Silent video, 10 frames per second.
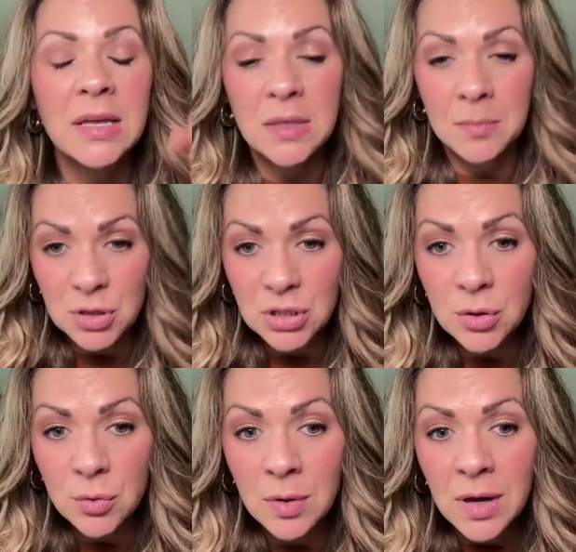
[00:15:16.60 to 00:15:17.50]
Number
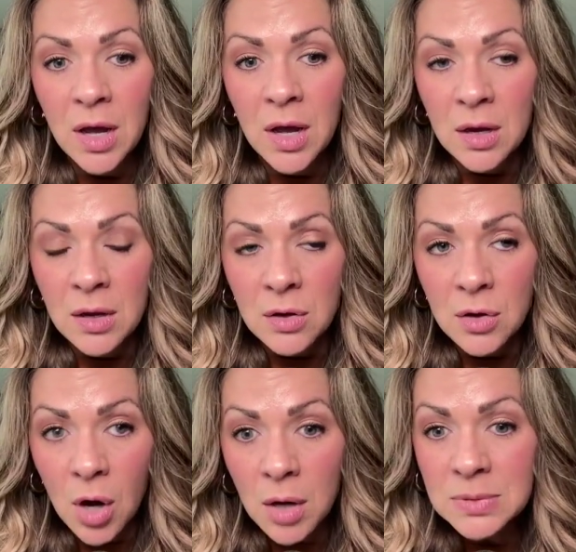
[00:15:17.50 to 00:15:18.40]
two,
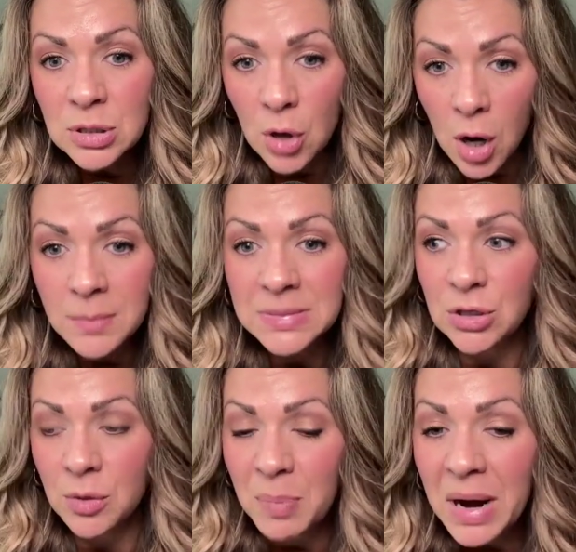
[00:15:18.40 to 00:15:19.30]
carbs are carbs and
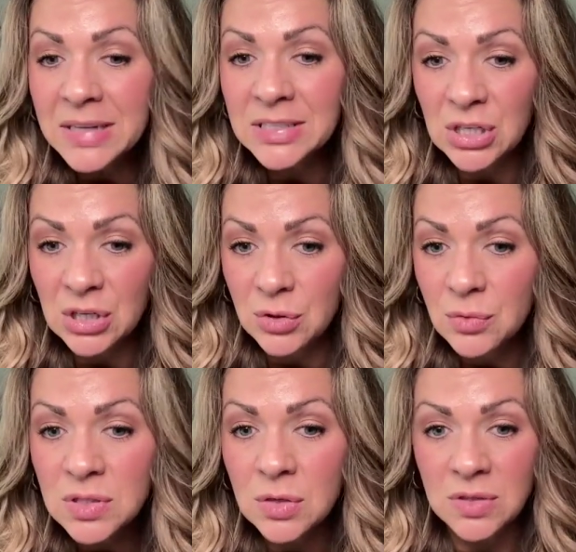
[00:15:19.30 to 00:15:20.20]
your body's going to
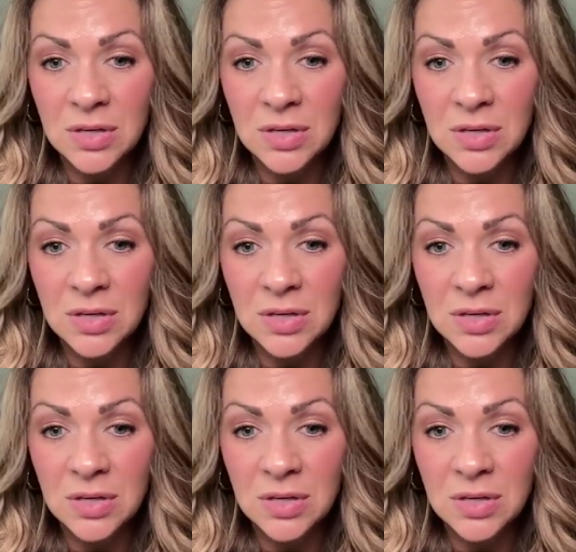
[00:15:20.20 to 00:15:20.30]
use those.